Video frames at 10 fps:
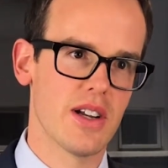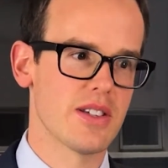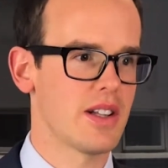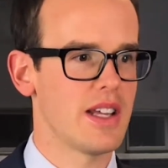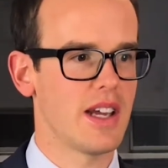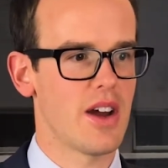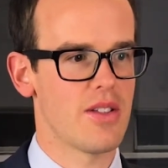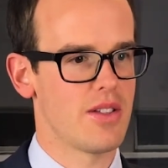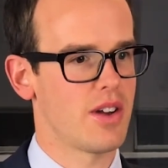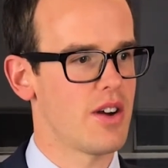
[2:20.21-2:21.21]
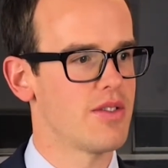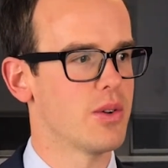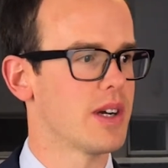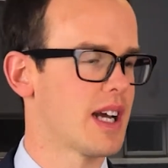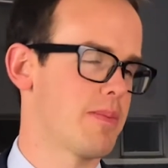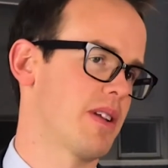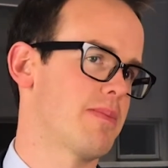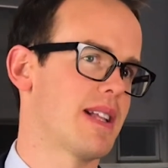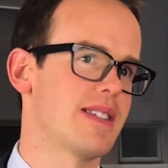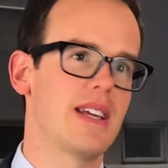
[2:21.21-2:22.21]
Certainly you go forward a couple of
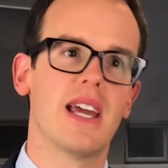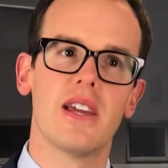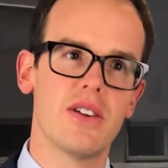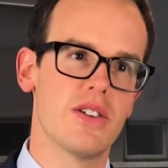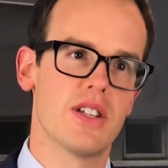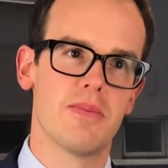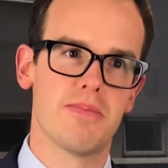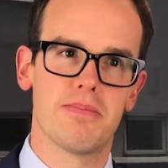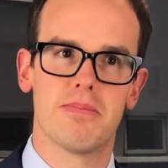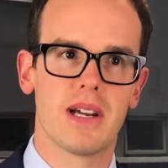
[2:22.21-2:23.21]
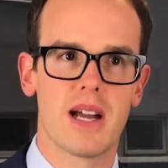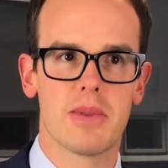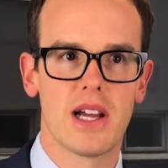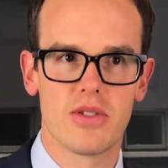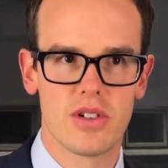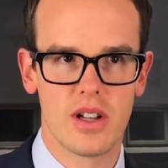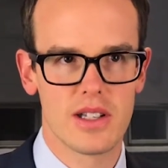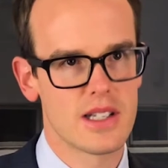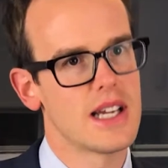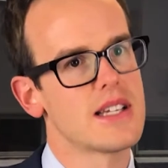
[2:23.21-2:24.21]
months, you get used to a couple of
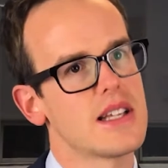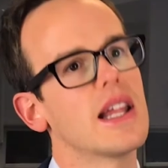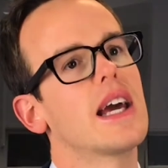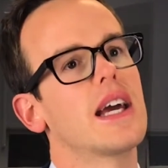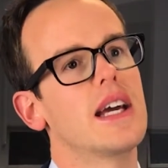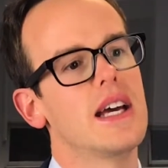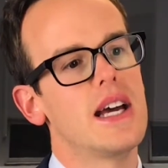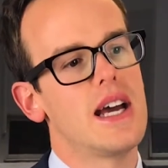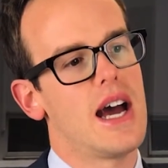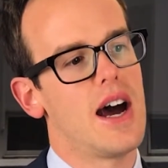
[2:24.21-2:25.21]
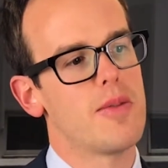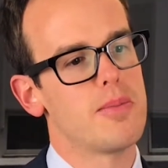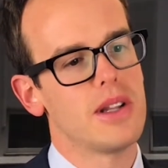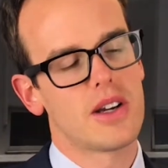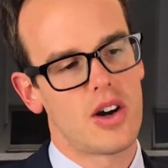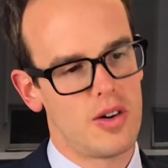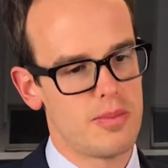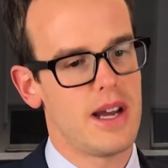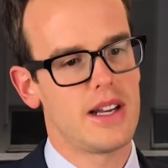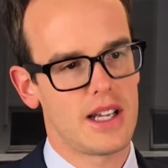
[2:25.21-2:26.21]
$100 less there. The
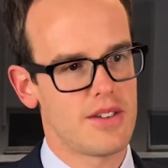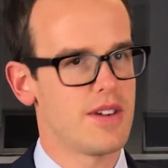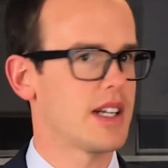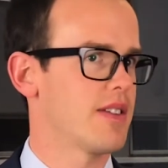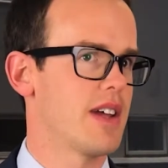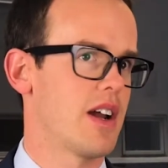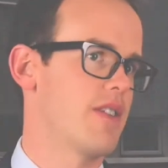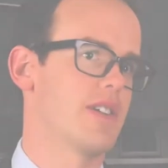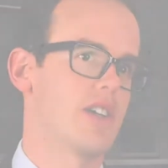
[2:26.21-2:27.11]
compounding effect of that over